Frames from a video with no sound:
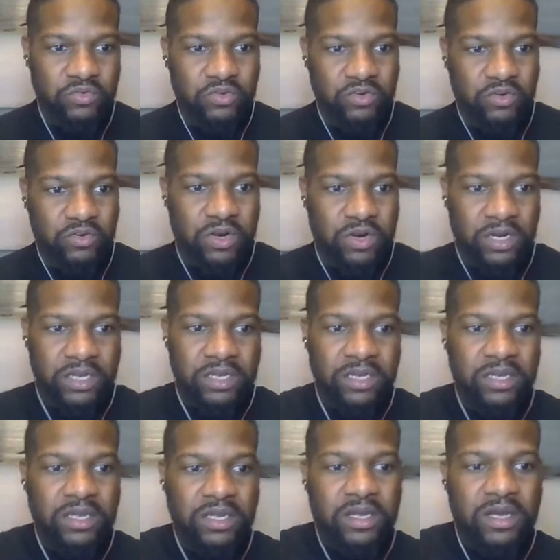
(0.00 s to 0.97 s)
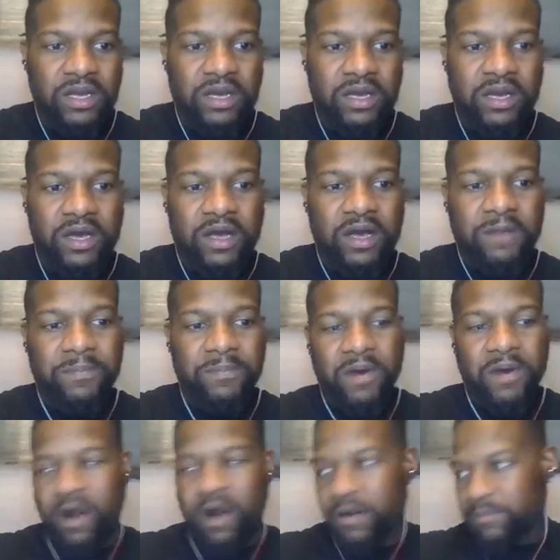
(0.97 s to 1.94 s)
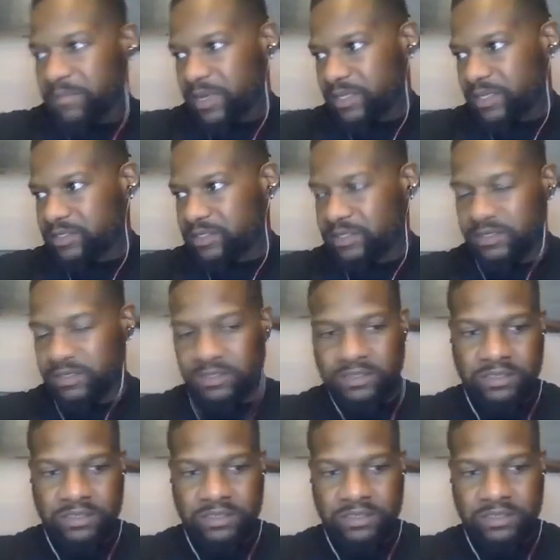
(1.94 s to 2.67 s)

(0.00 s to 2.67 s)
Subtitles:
York apartment.